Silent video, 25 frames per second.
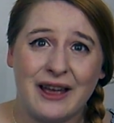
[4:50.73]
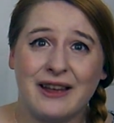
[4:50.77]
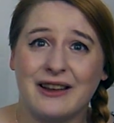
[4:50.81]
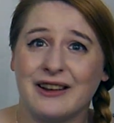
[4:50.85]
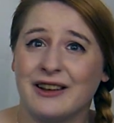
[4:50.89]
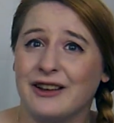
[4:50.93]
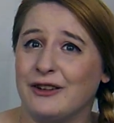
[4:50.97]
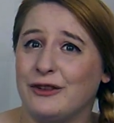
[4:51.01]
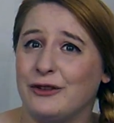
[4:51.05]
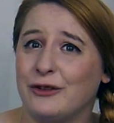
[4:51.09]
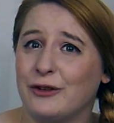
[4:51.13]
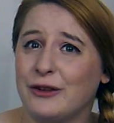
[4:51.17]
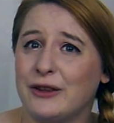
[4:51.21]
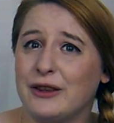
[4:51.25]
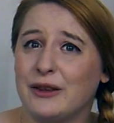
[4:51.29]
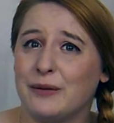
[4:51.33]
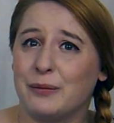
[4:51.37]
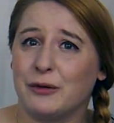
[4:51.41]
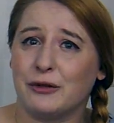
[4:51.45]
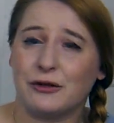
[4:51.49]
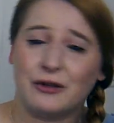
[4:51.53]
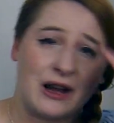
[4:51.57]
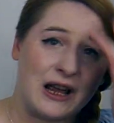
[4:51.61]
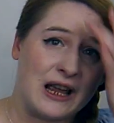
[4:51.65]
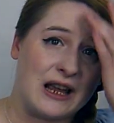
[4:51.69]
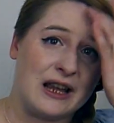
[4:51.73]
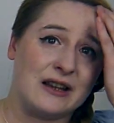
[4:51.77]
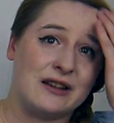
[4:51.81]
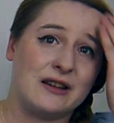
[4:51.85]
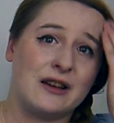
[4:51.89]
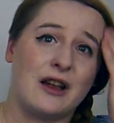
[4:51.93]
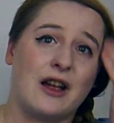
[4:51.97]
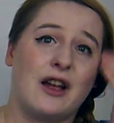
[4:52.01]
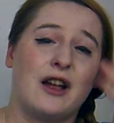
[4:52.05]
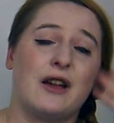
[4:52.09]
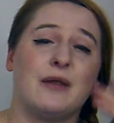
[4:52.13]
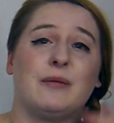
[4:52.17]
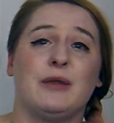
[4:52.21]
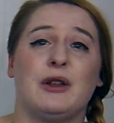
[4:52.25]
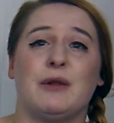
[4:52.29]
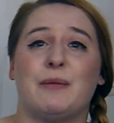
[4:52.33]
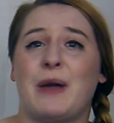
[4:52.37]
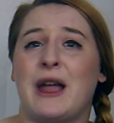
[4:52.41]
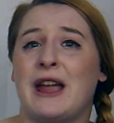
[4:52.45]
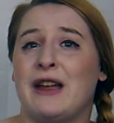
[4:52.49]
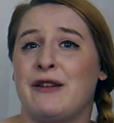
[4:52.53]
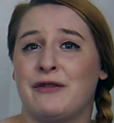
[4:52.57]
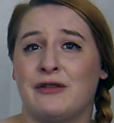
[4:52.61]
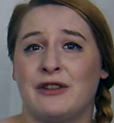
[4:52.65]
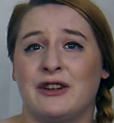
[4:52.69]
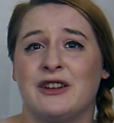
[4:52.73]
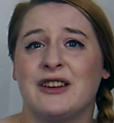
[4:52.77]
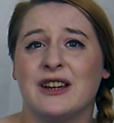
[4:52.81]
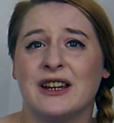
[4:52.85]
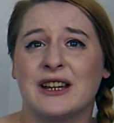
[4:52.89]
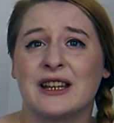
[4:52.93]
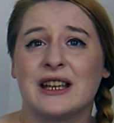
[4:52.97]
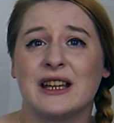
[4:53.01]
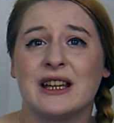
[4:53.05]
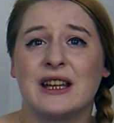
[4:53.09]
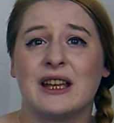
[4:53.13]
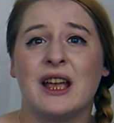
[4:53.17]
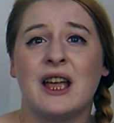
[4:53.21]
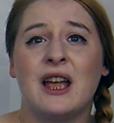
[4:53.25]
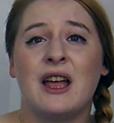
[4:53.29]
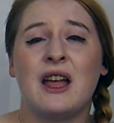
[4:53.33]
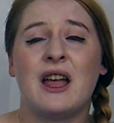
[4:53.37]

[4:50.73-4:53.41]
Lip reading: can join the parade. You pay for a ticket.